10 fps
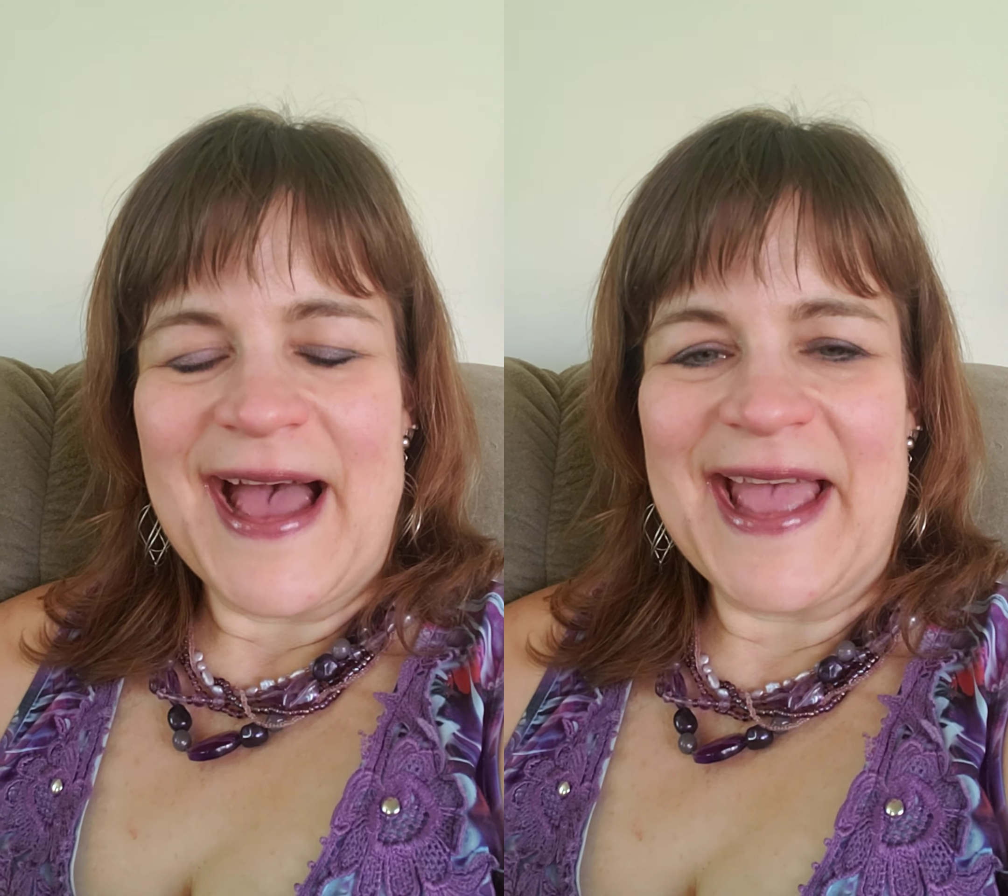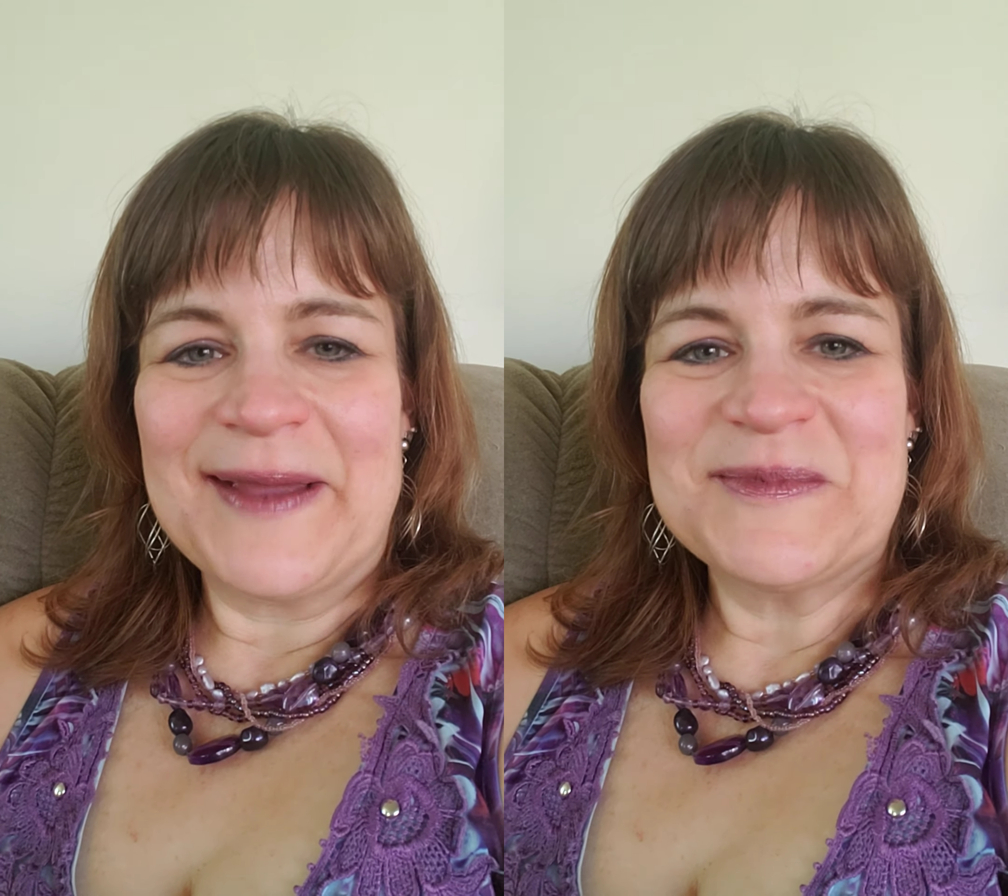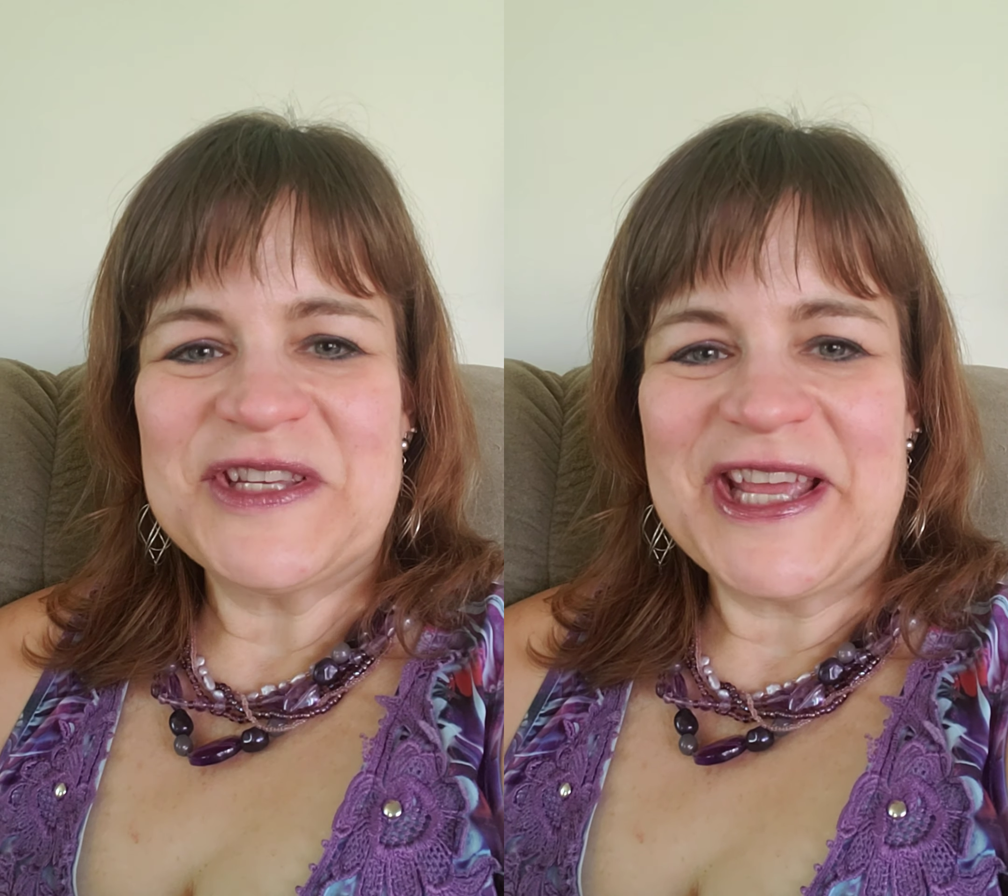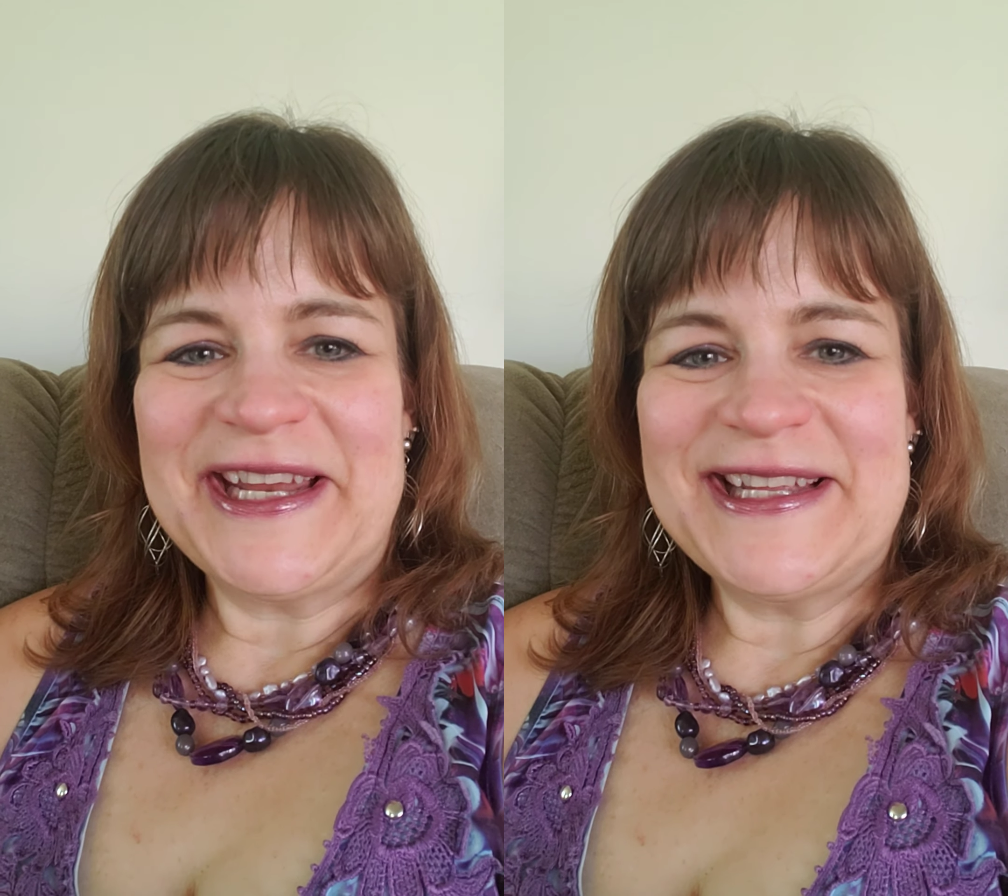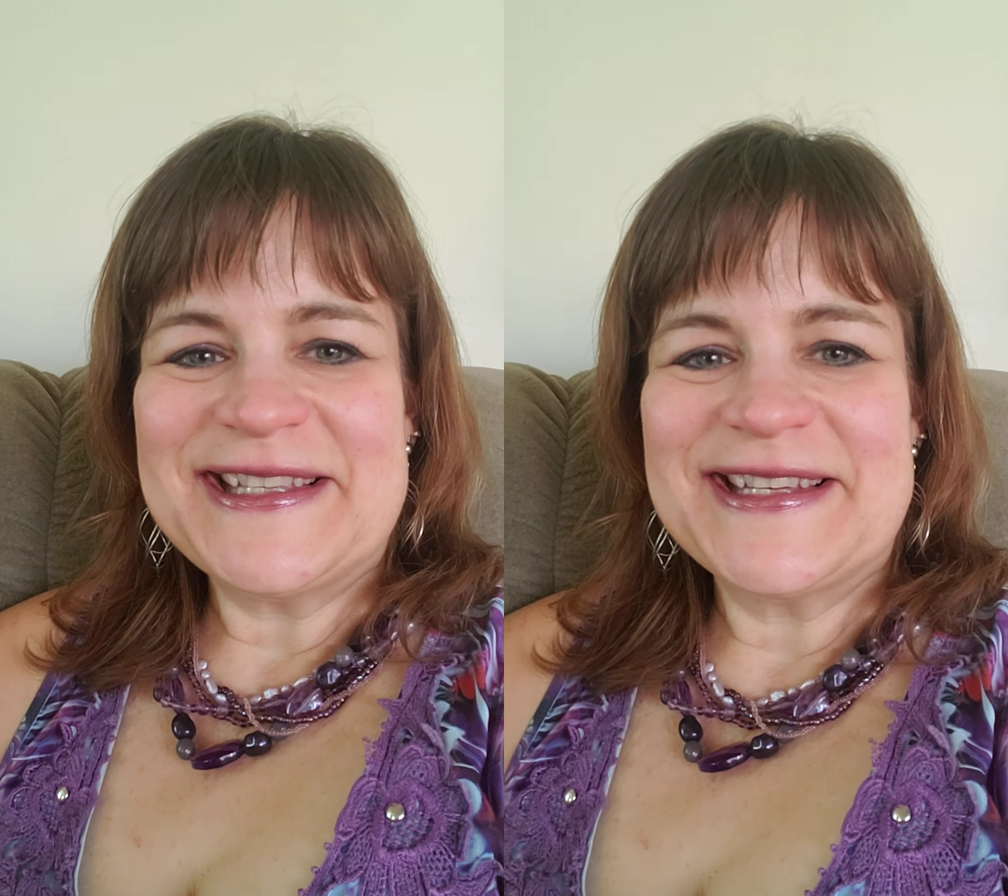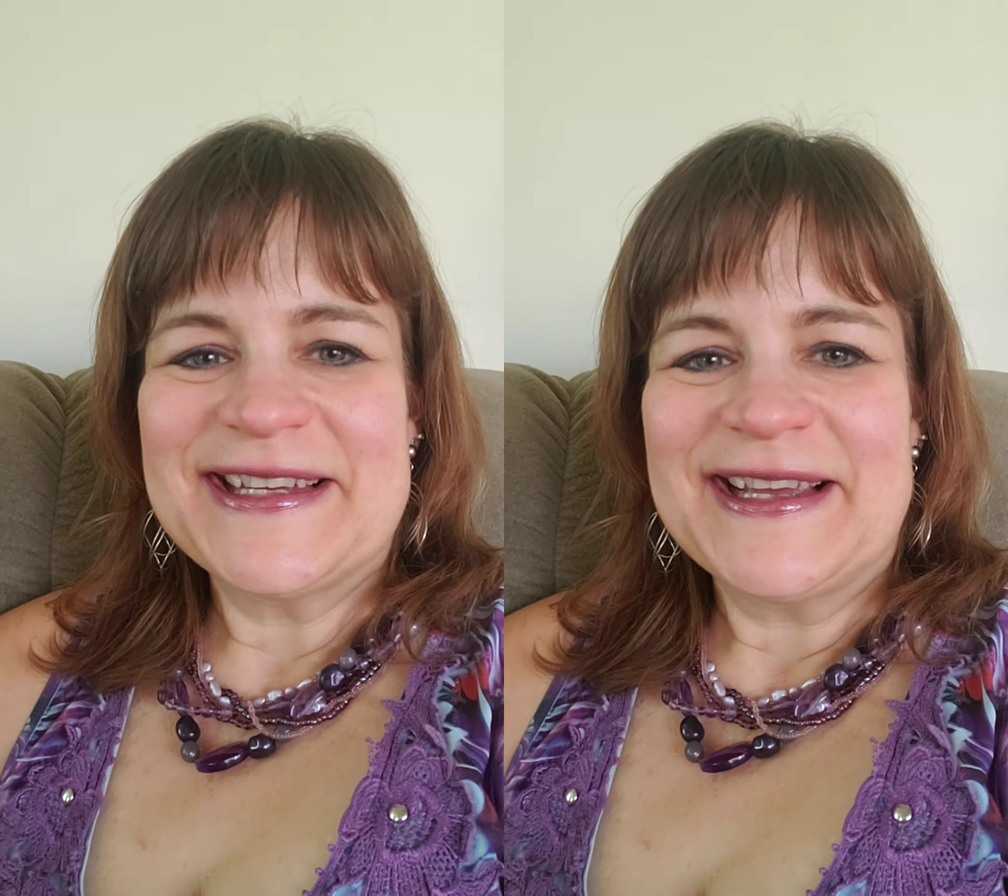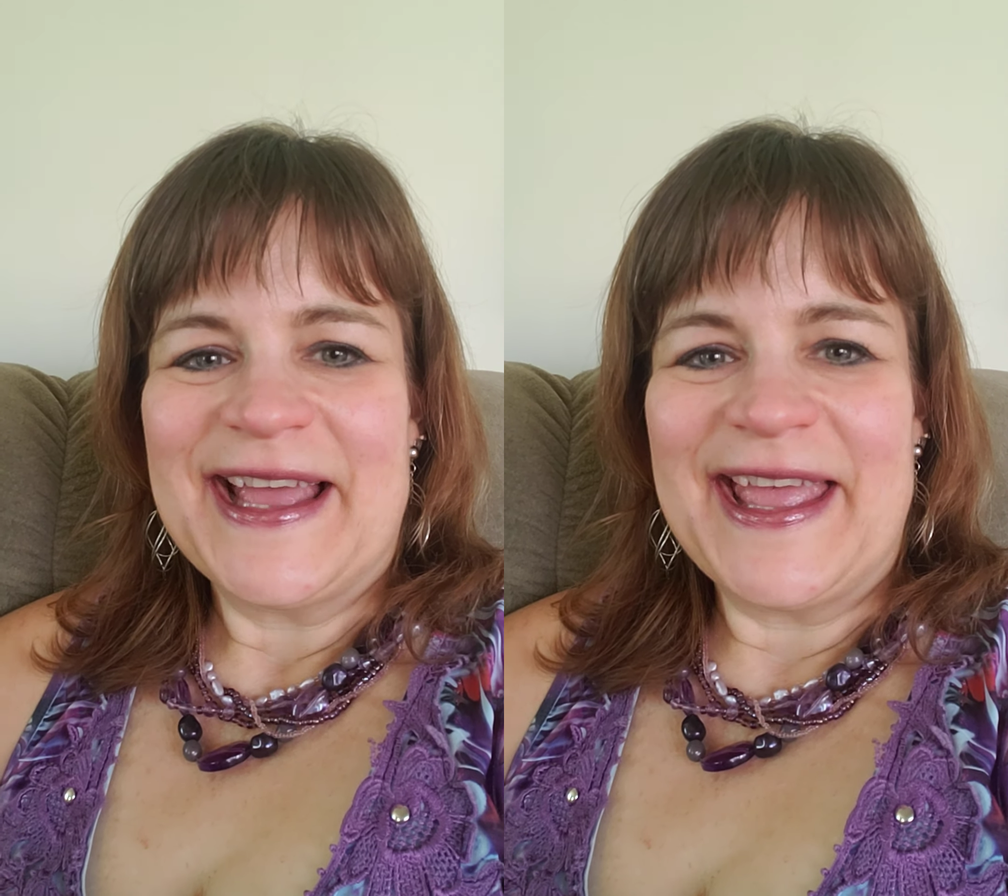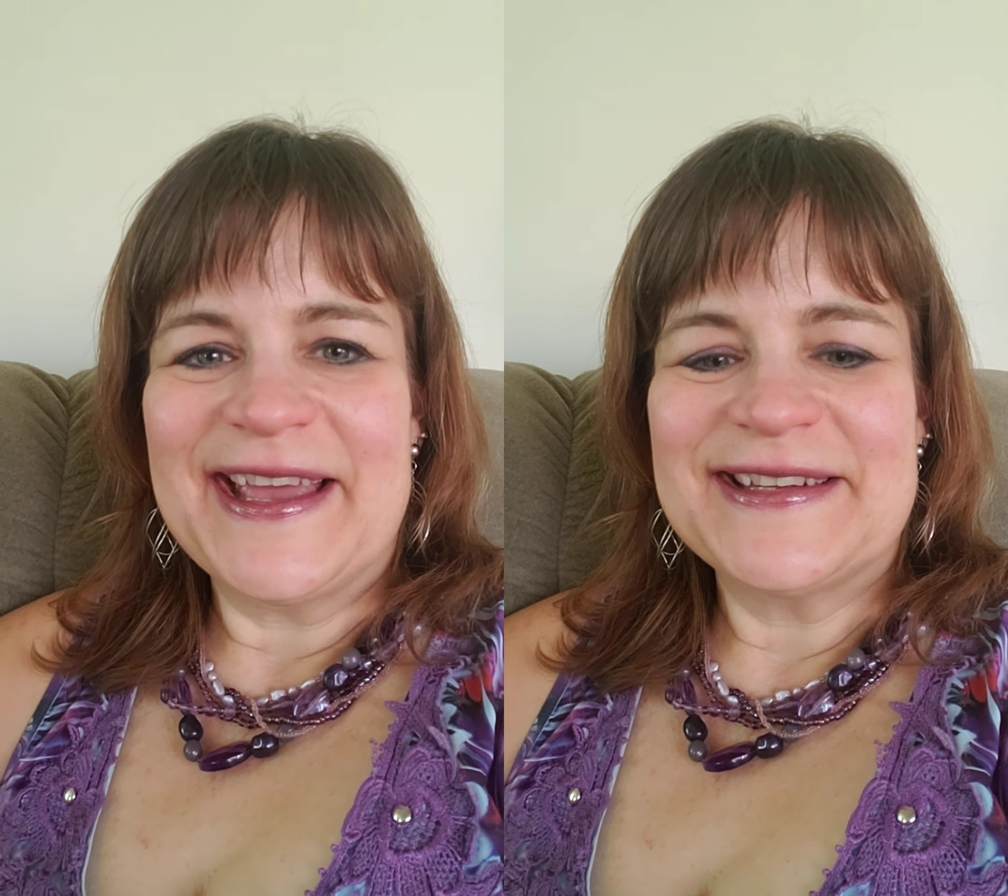Hi, I'm Janet,
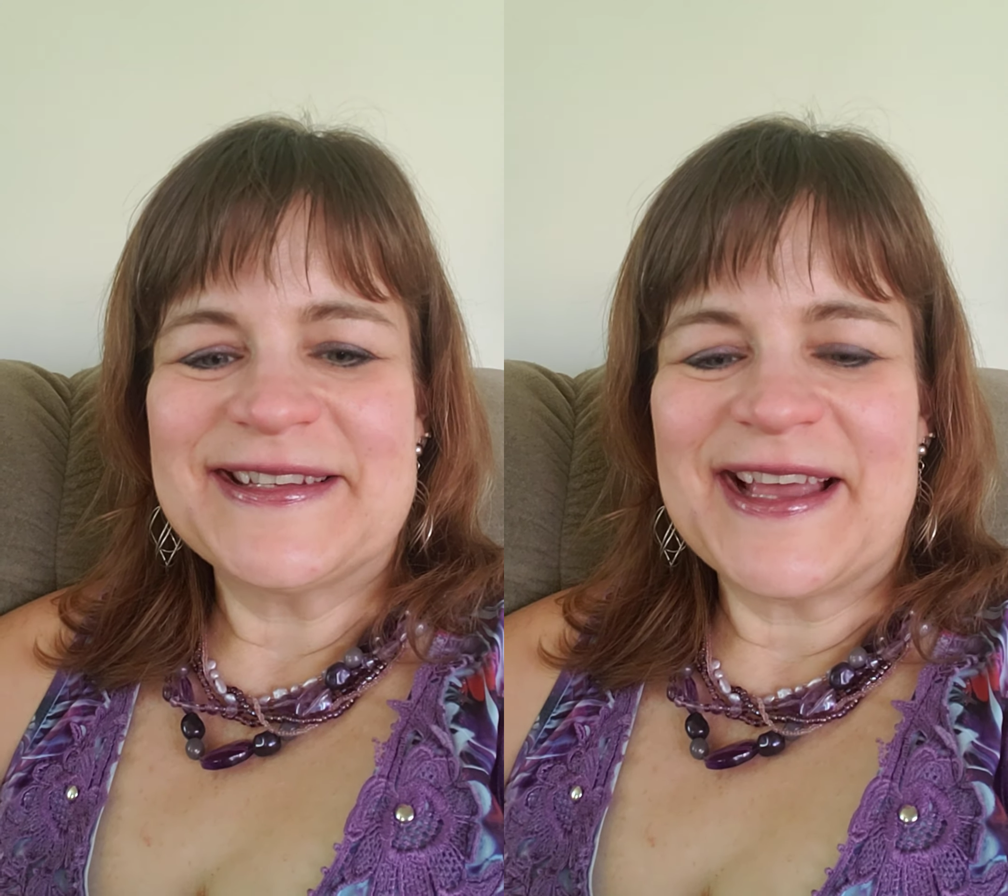and